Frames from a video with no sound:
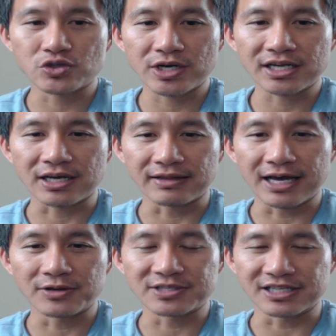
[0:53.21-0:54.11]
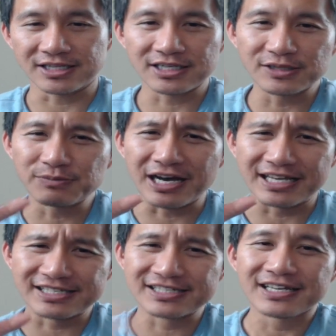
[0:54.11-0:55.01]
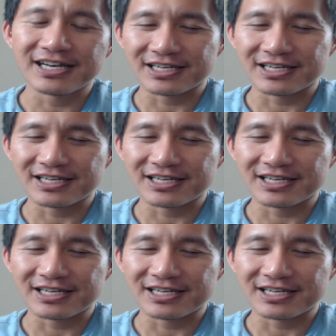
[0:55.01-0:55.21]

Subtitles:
trading allows the little mice